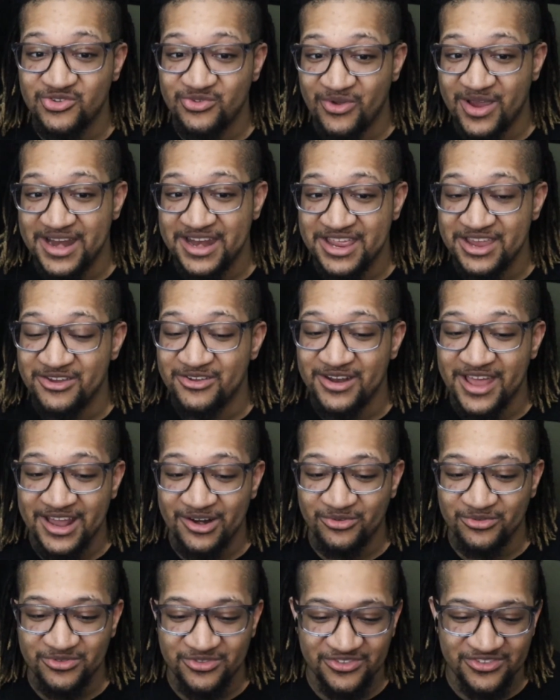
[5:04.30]
right here, and I
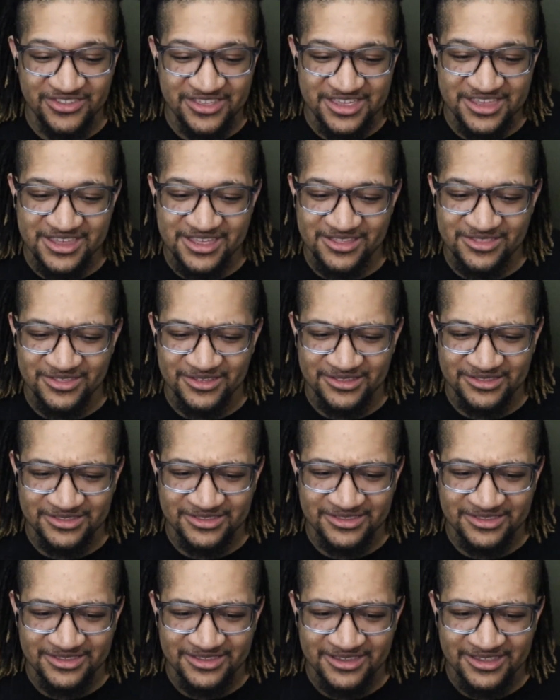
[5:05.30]
don't see the
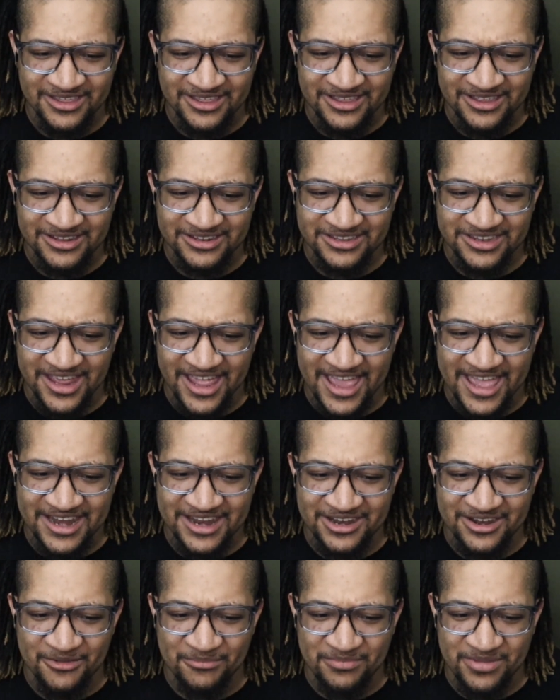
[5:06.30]
dad
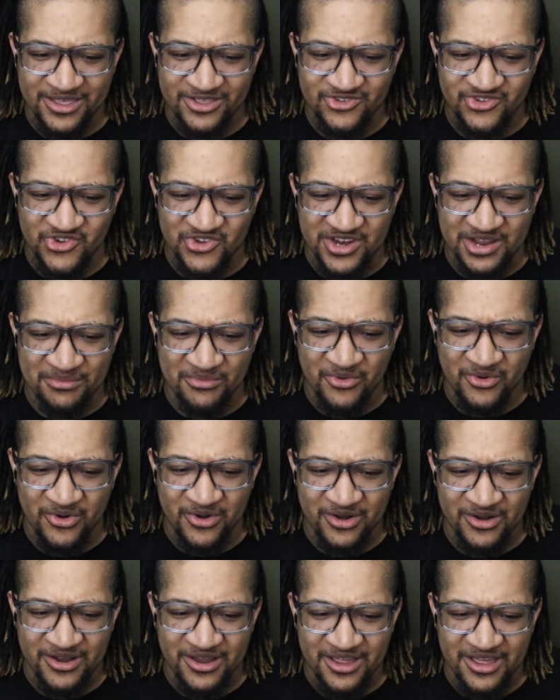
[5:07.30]
in the picture
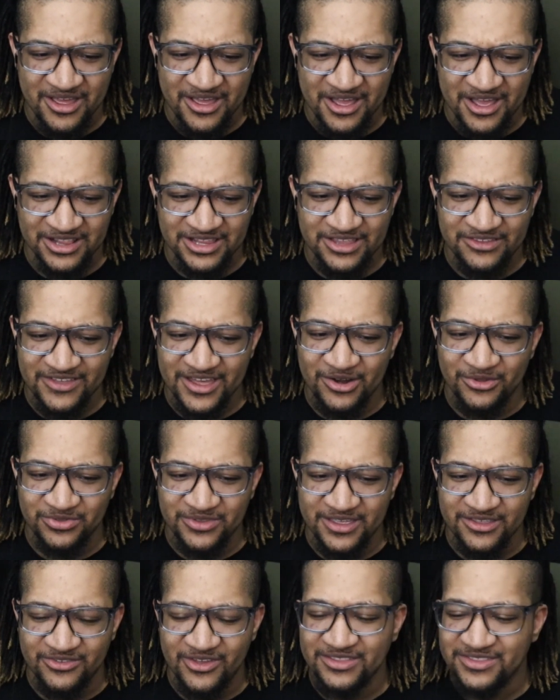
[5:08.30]
anymore. At least I don't
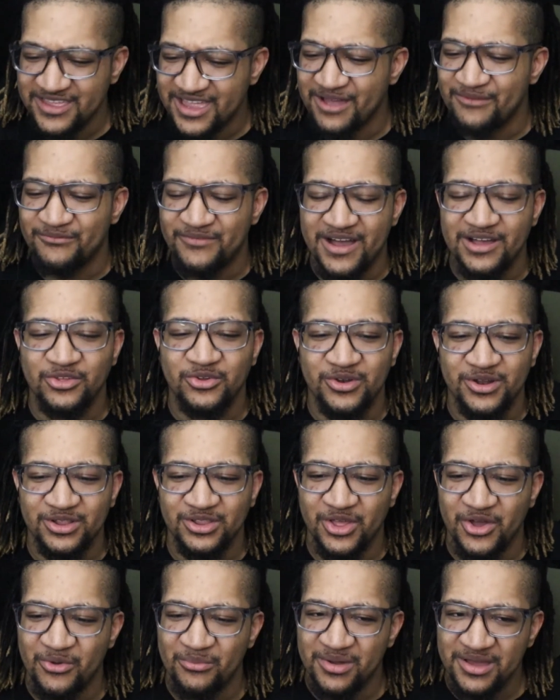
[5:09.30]
think so. I think I'm following it
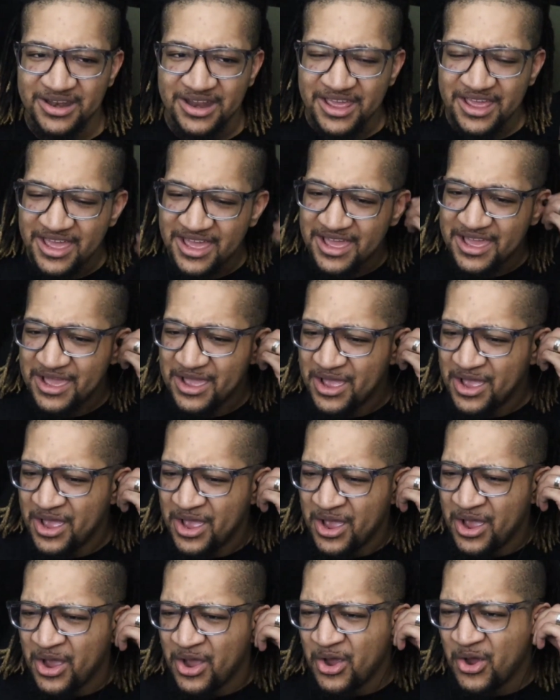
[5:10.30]
along, but
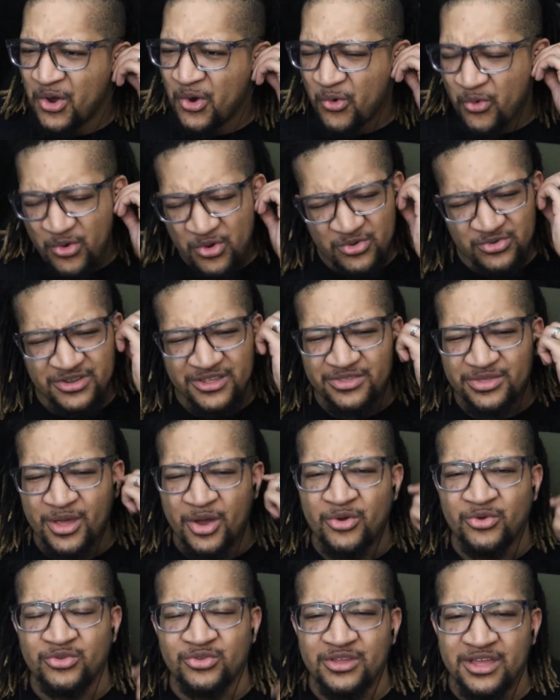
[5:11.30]
whoo, this
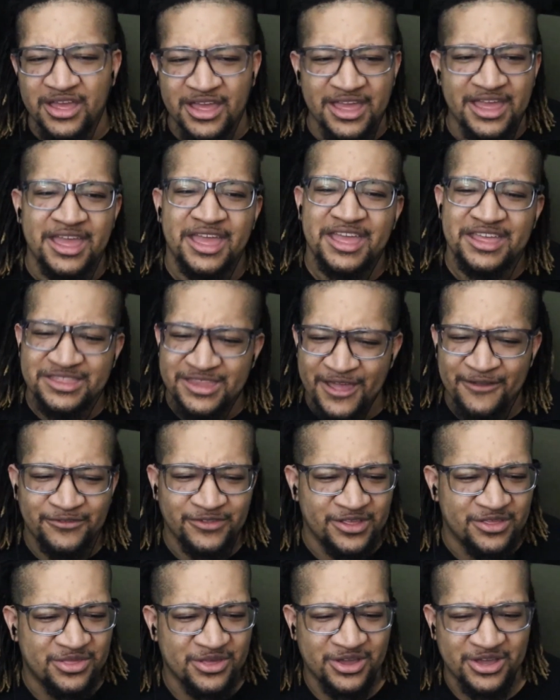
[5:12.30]
song, it
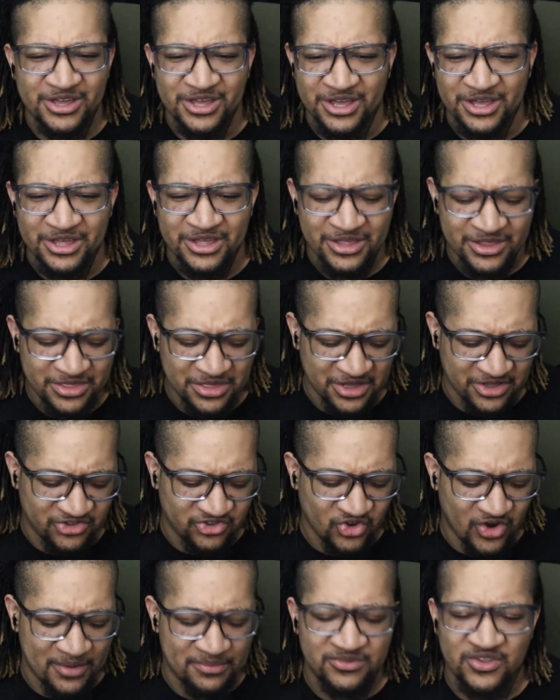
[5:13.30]
definitely took a
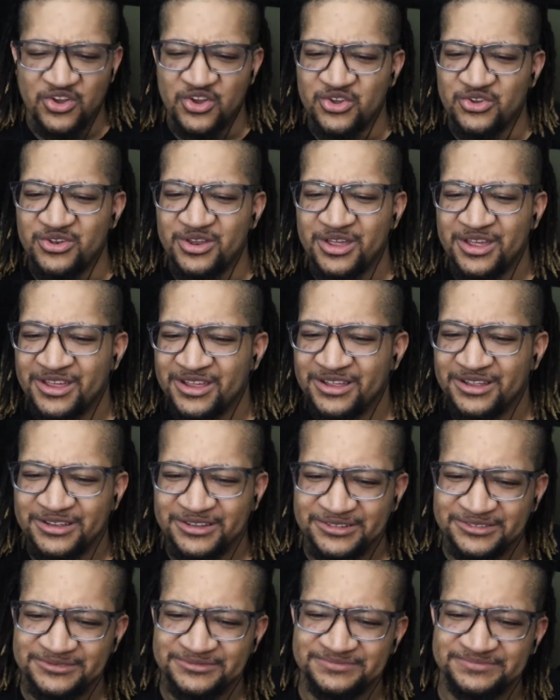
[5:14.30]
sharp turn.
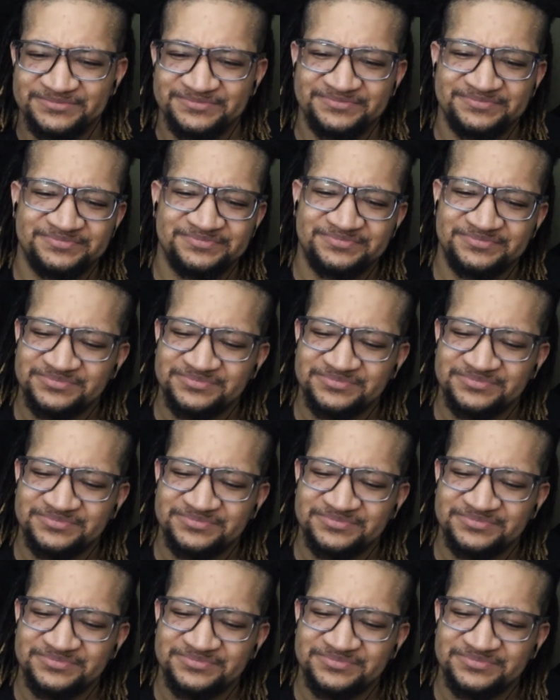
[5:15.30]
But